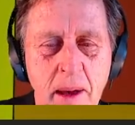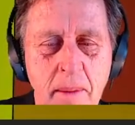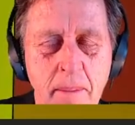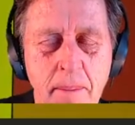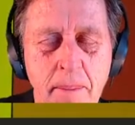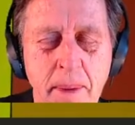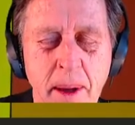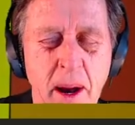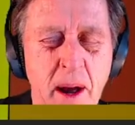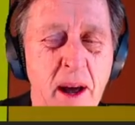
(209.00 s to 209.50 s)

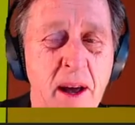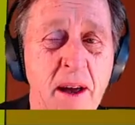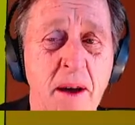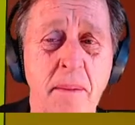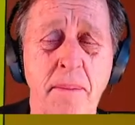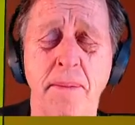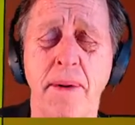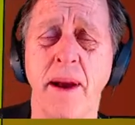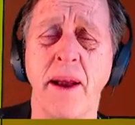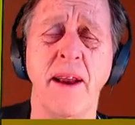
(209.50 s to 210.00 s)
But I
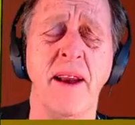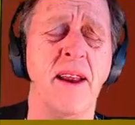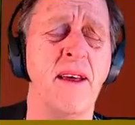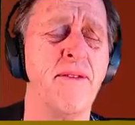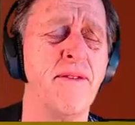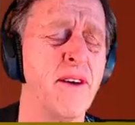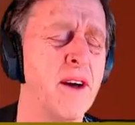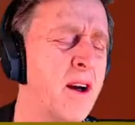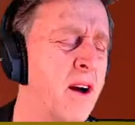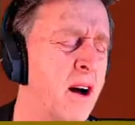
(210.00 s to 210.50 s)
completely
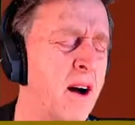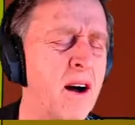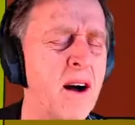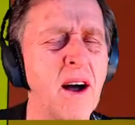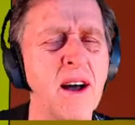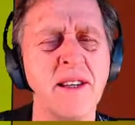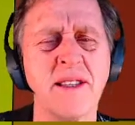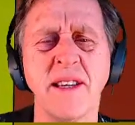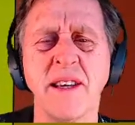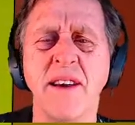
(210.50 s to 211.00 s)
forgot. I
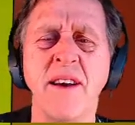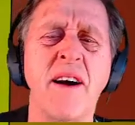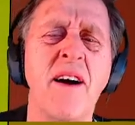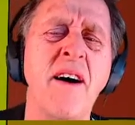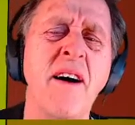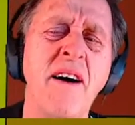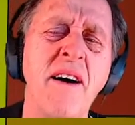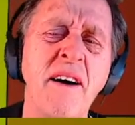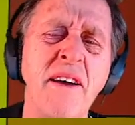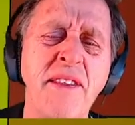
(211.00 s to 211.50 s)
said,
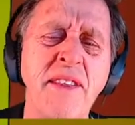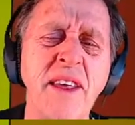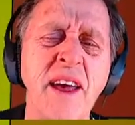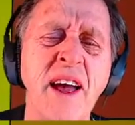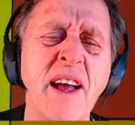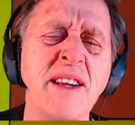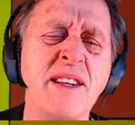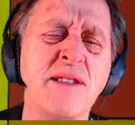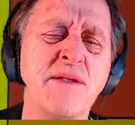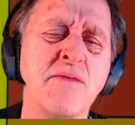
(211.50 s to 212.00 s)
oh,
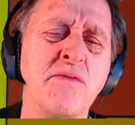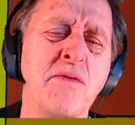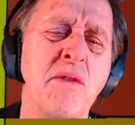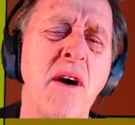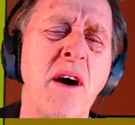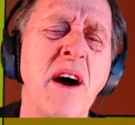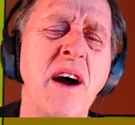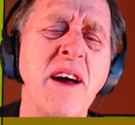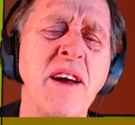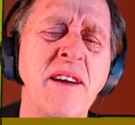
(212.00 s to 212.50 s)
that's
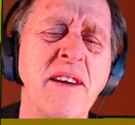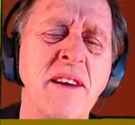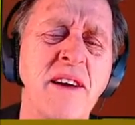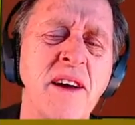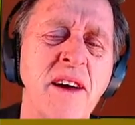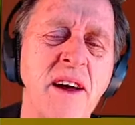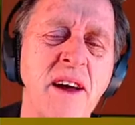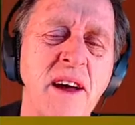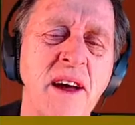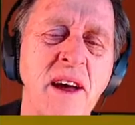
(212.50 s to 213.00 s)
right.
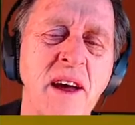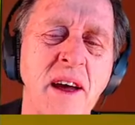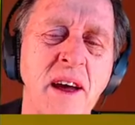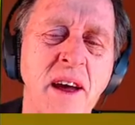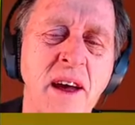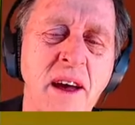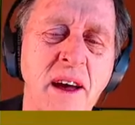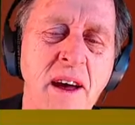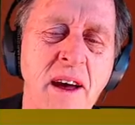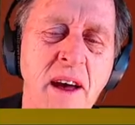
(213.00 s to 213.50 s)

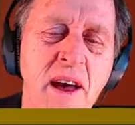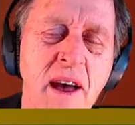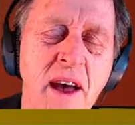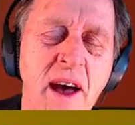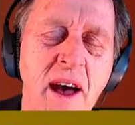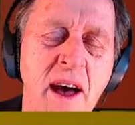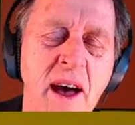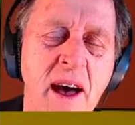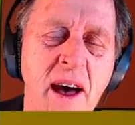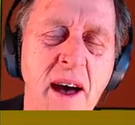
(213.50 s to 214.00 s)

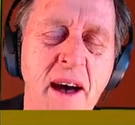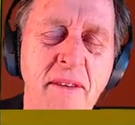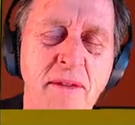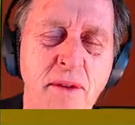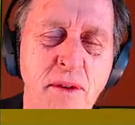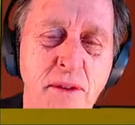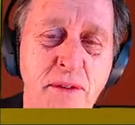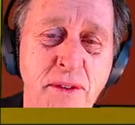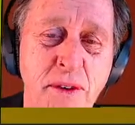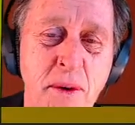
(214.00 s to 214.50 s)
After a
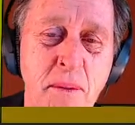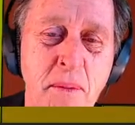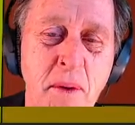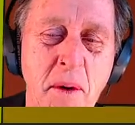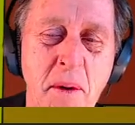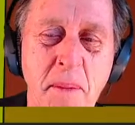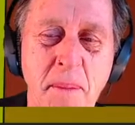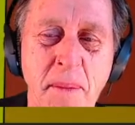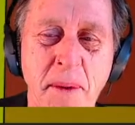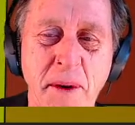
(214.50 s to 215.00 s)
few more
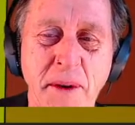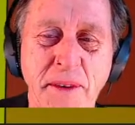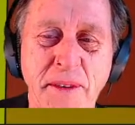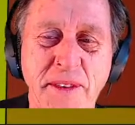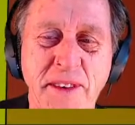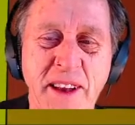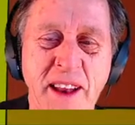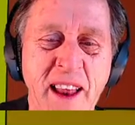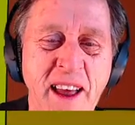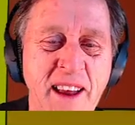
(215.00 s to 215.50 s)
moves
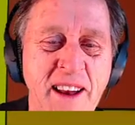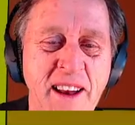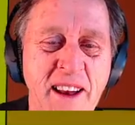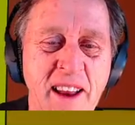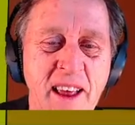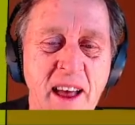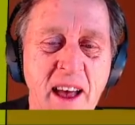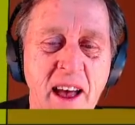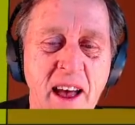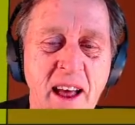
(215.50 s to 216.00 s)

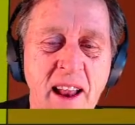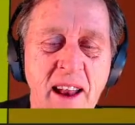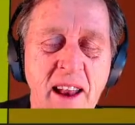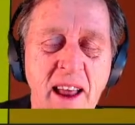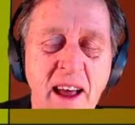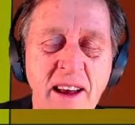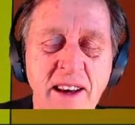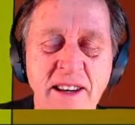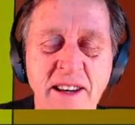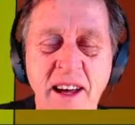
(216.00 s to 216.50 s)

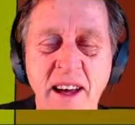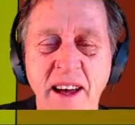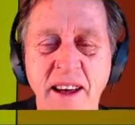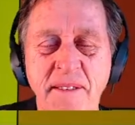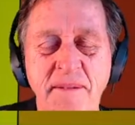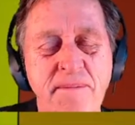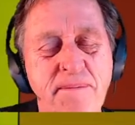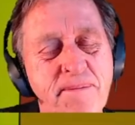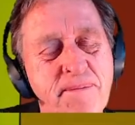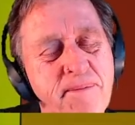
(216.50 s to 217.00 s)
later.
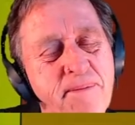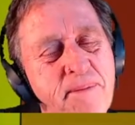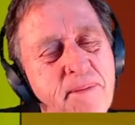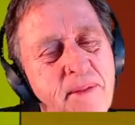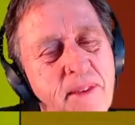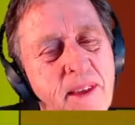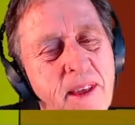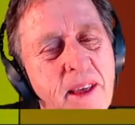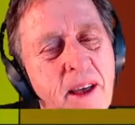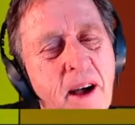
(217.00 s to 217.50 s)

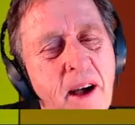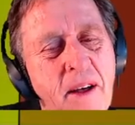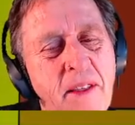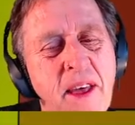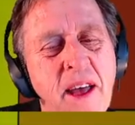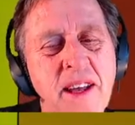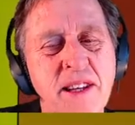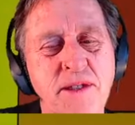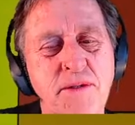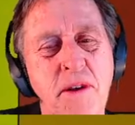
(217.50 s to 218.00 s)
Oh,
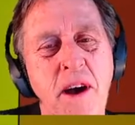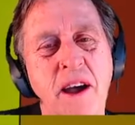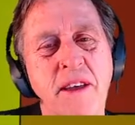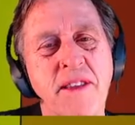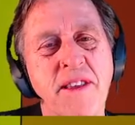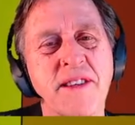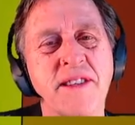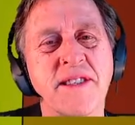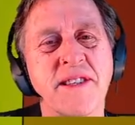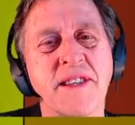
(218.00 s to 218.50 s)
that's right.
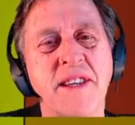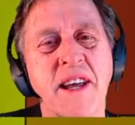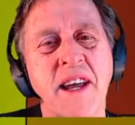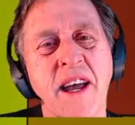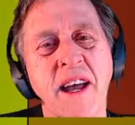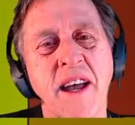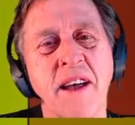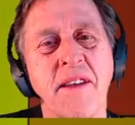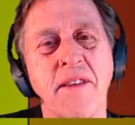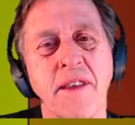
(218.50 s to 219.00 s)
This is King
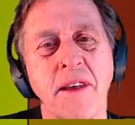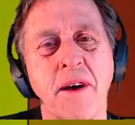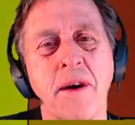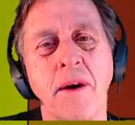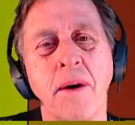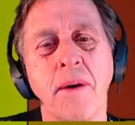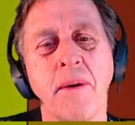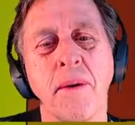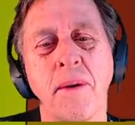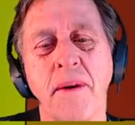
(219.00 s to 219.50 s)
of the
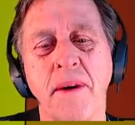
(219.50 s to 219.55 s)
Hill.